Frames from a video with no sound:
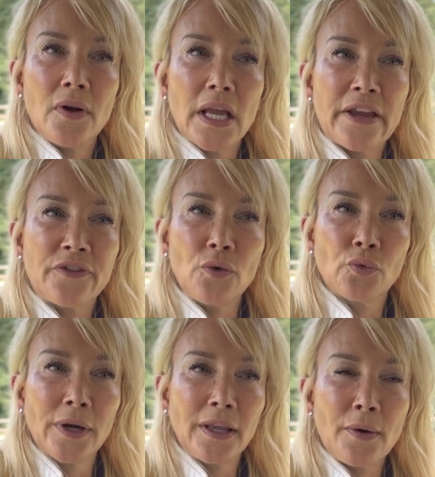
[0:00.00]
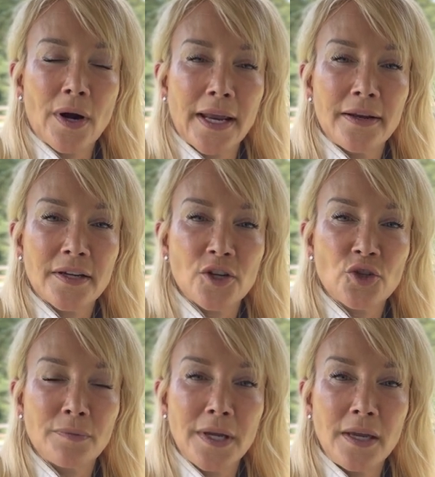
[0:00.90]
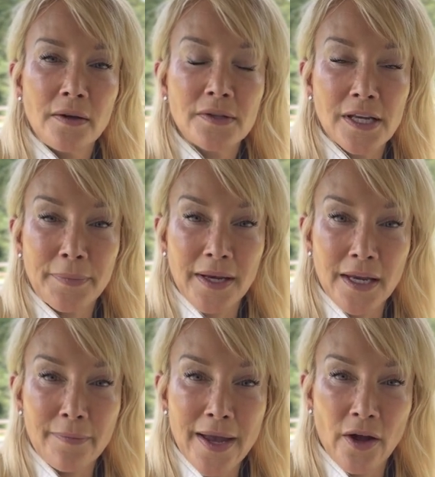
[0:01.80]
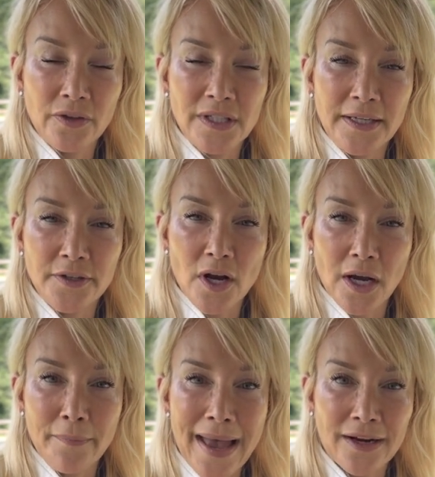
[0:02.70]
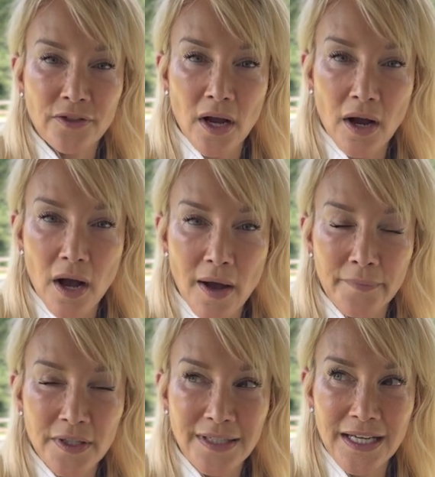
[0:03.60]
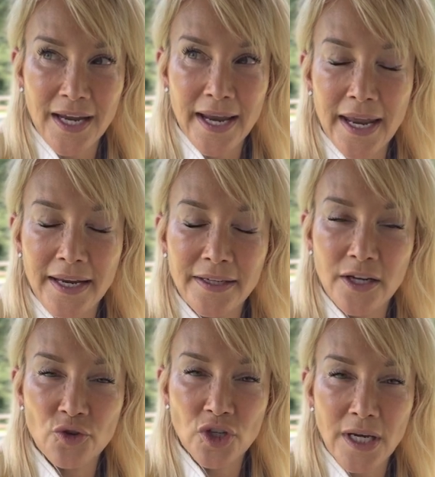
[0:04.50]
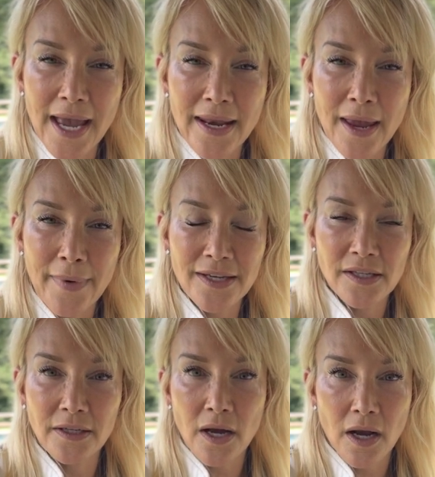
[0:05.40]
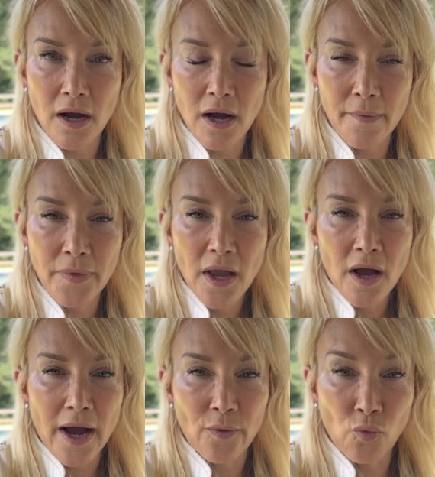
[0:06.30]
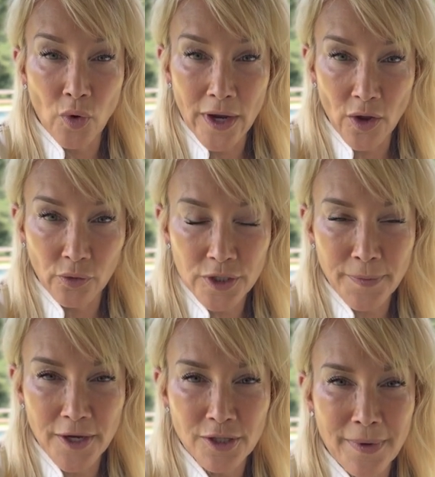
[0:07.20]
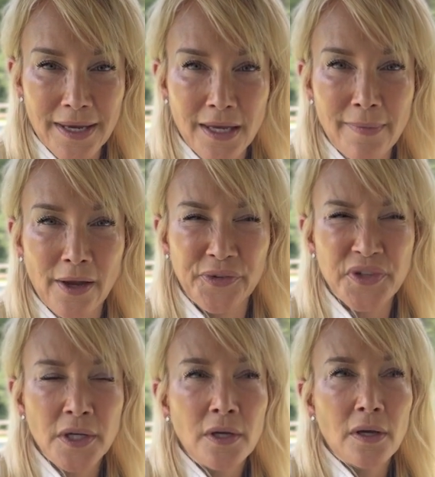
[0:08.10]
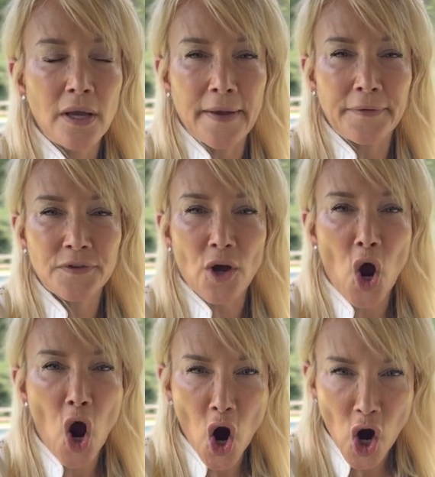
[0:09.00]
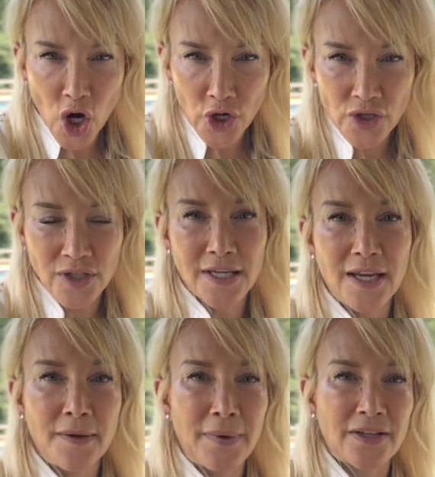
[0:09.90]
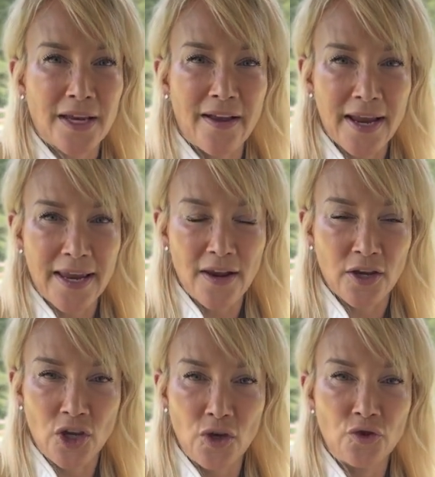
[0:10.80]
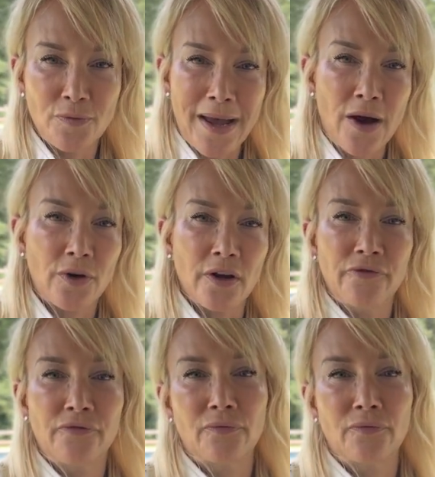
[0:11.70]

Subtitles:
if you really want to get in touch with me, send me an email, dinadog@mac.com, dinadog@mac.com. I will respond to my emails. It's hard to see because I get a huge amount of